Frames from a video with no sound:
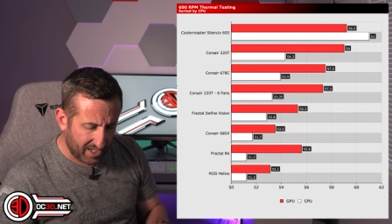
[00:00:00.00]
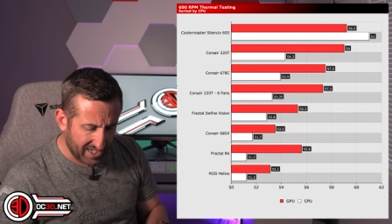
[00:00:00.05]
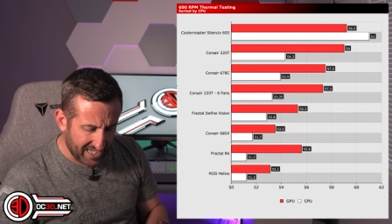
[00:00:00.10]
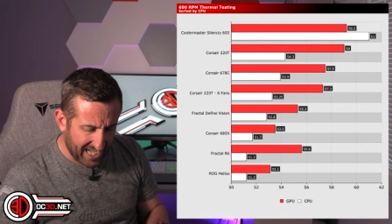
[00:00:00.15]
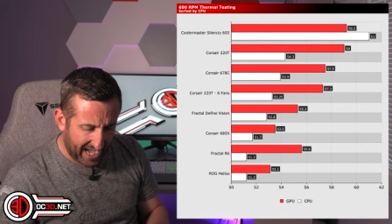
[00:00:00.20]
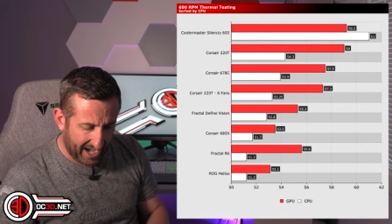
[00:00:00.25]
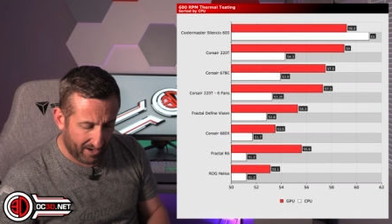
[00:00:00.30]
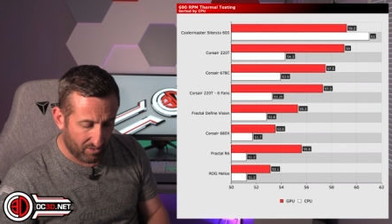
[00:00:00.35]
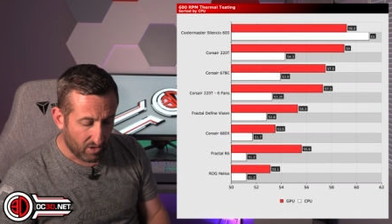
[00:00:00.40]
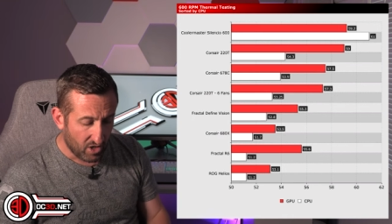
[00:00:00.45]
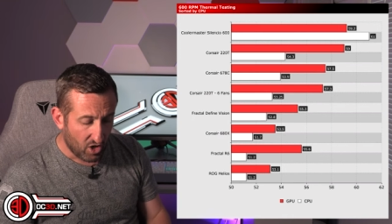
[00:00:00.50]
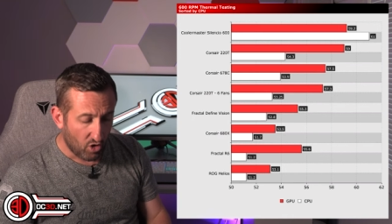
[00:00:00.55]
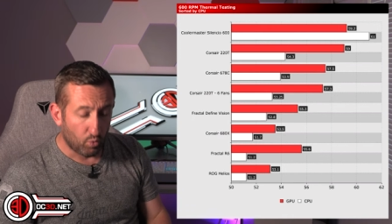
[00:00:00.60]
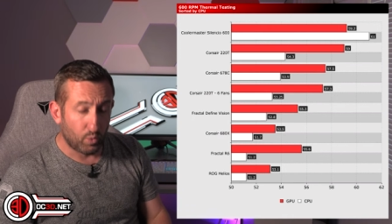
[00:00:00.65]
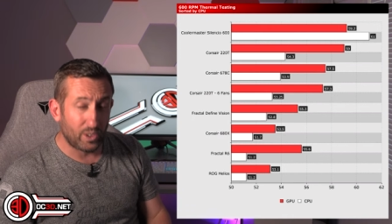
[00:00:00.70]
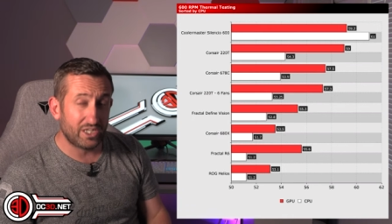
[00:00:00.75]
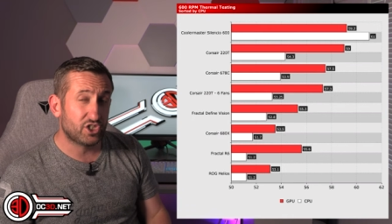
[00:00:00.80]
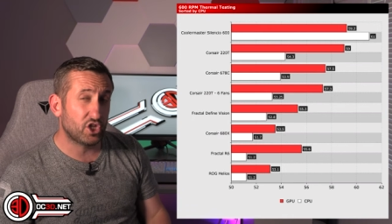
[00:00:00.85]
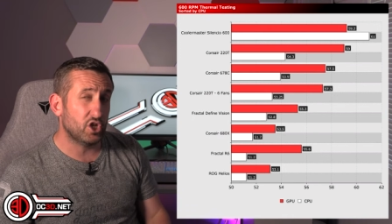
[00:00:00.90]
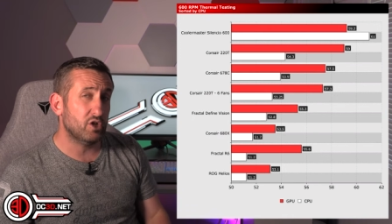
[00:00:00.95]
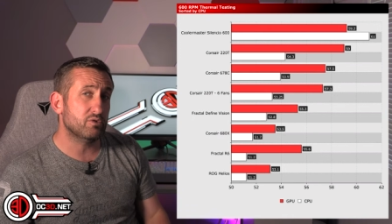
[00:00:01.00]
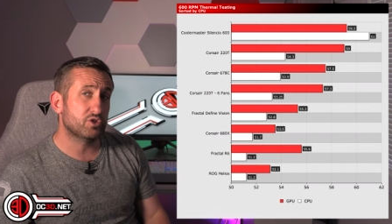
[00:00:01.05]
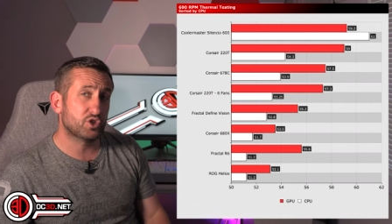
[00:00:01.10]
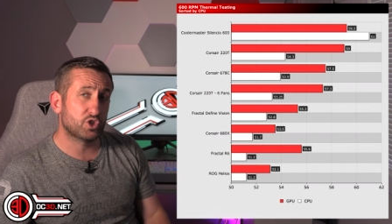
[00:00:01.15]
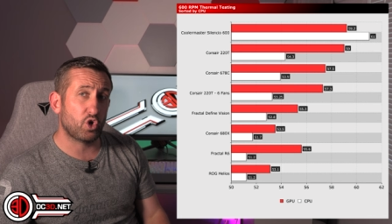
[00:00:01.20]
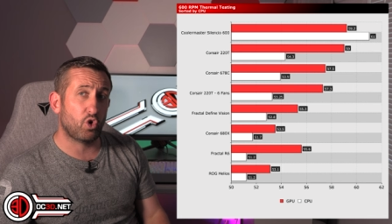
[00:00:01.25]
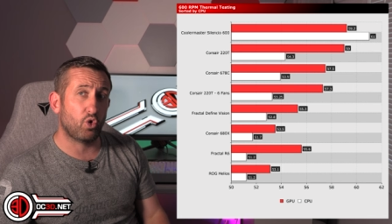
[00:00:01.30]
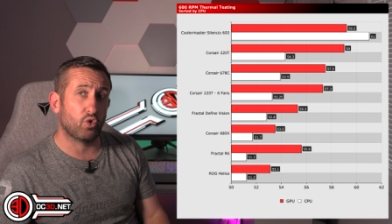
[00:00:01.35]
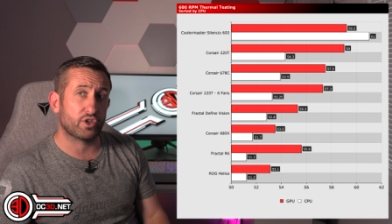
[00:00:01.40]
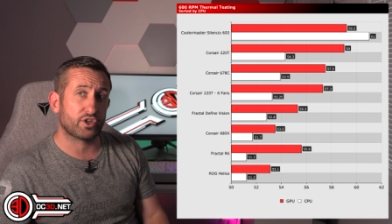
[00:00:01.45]
Now, we do
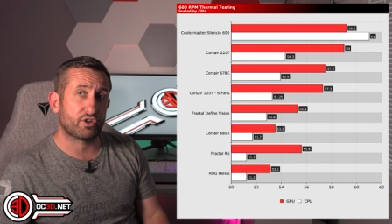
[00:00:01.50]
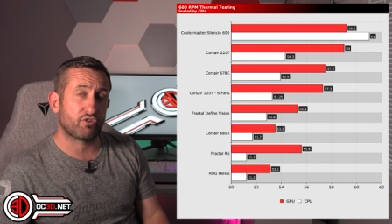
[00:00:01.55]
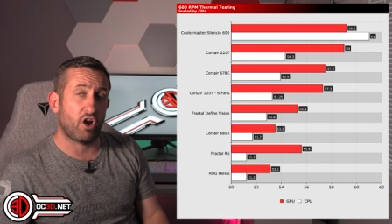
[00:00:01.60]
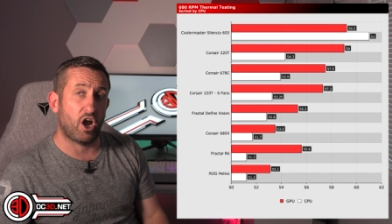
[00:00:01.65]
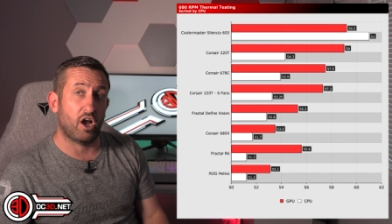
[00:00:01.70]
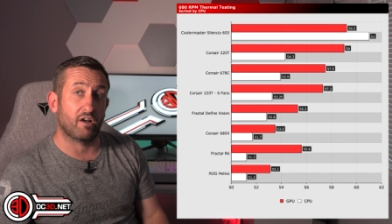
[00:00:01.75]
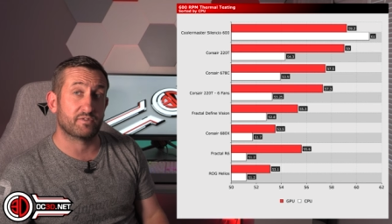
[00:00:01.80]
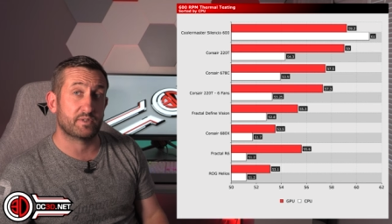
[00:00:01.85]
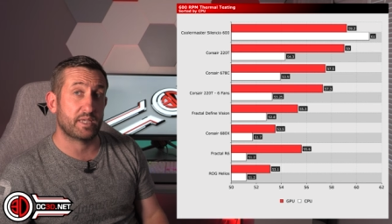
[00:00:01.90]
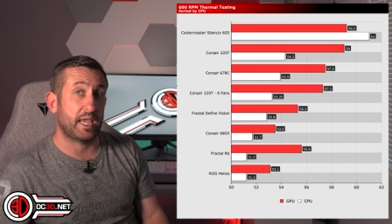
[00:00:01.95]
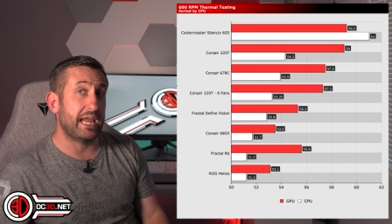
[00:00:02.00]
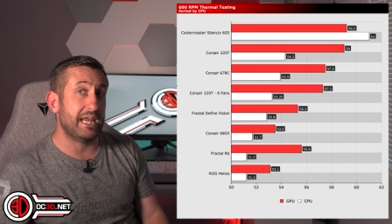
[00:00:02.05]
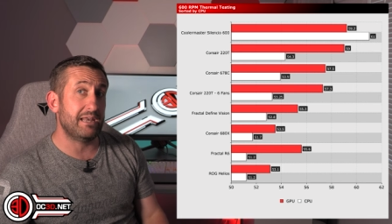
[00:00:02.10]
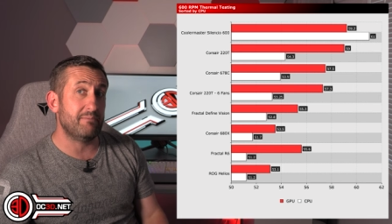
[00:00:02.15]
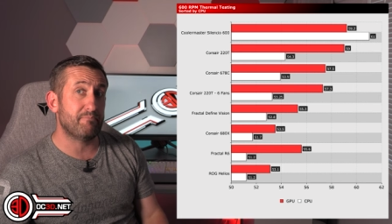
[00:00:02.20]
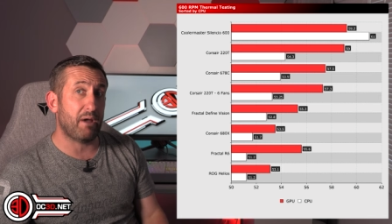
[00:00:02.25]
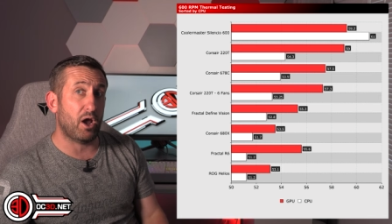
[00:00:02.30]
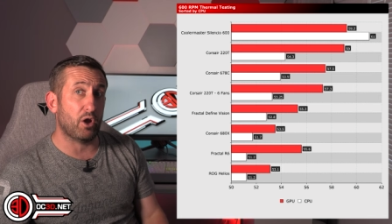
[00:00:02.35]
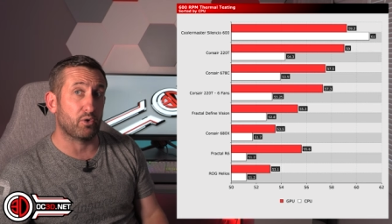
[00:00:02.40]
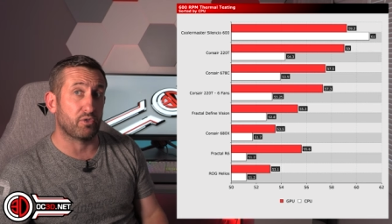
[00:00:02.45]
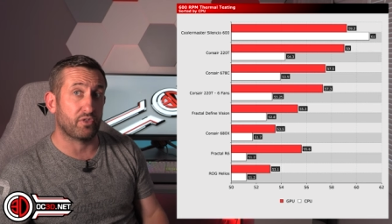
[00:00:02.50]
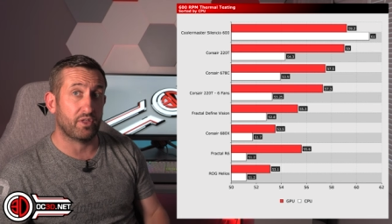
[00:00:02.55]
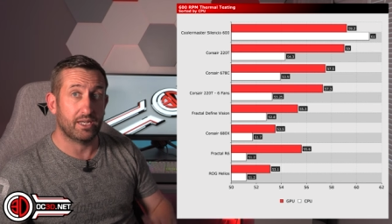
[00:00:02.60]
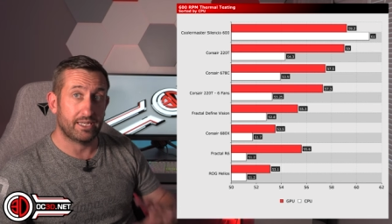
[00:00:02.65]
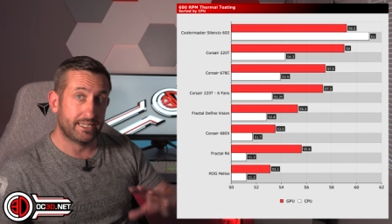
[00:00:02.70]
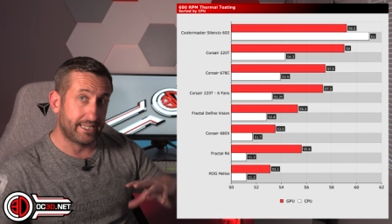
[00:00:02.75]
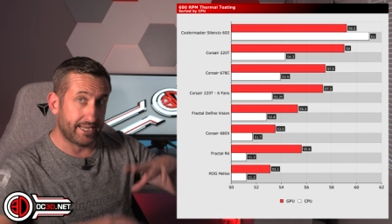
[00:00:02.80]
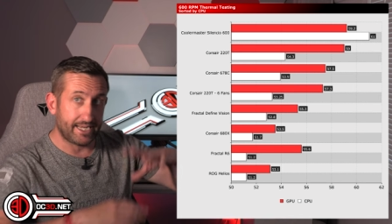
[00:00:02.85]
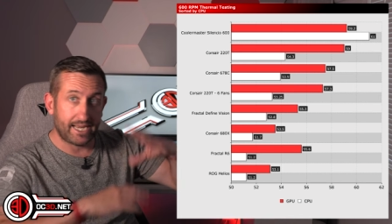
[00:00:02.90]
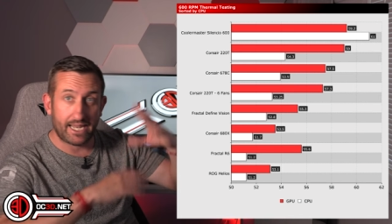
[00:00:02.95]
sort the graphs in both
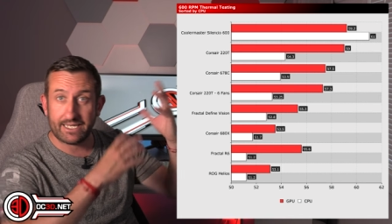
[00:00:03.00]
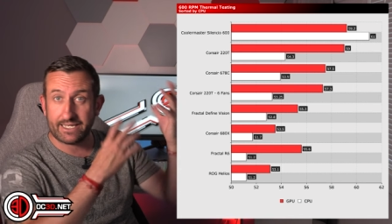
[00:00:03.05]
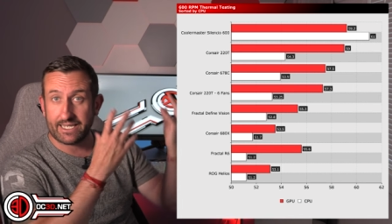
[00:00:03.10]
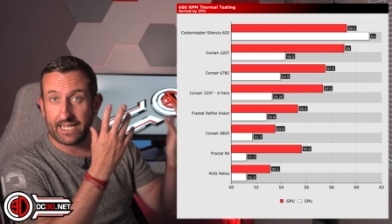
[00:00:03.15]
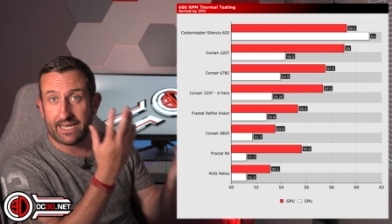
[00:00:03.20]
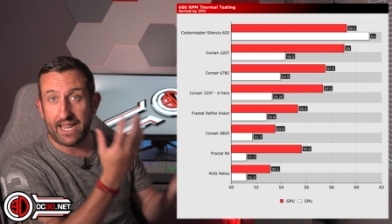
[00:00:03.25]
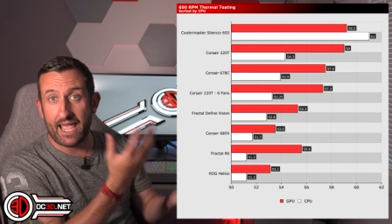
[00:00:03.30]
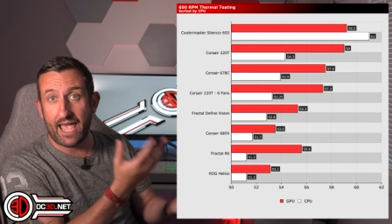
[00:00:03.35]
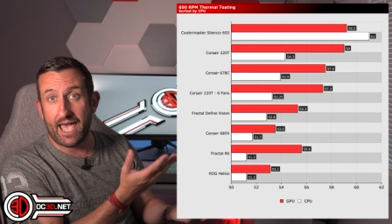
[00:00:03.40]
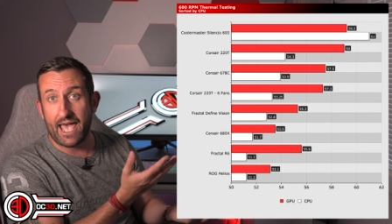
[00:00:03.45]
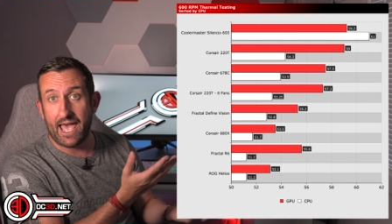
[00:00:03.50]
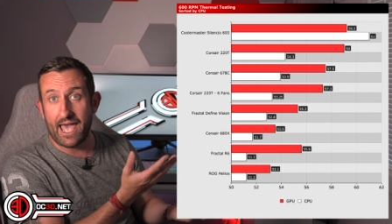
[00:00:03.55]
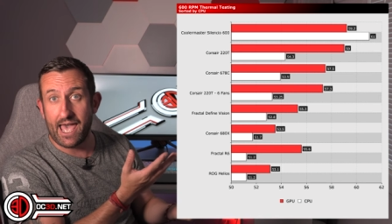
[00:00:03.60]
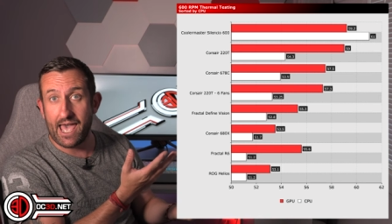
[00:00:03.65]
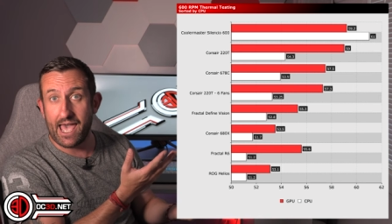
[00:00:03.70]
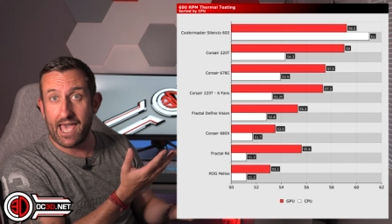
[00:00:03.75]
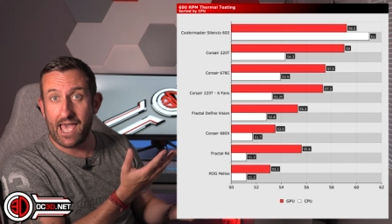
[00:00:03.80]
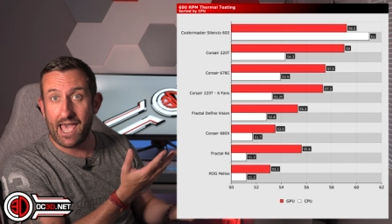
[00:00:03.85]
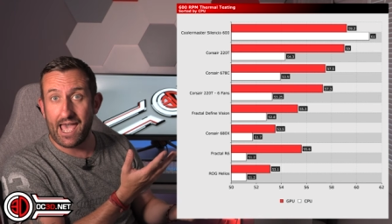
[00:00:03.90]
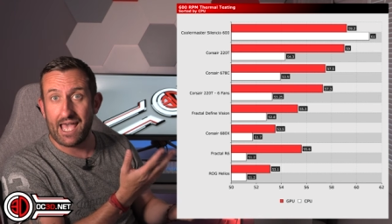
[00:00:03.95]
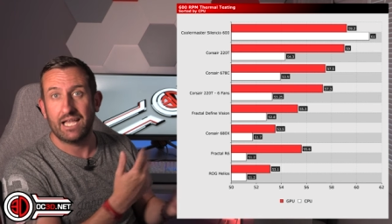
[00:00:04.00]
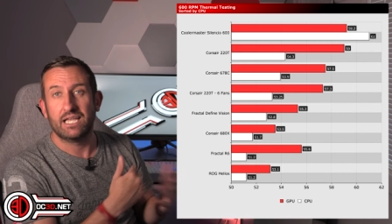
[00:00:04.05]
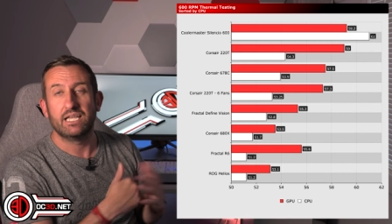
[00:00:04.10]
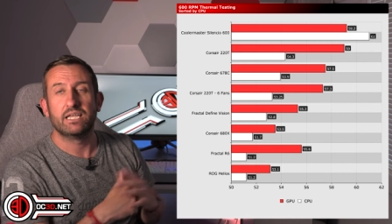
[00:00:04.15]
CPU,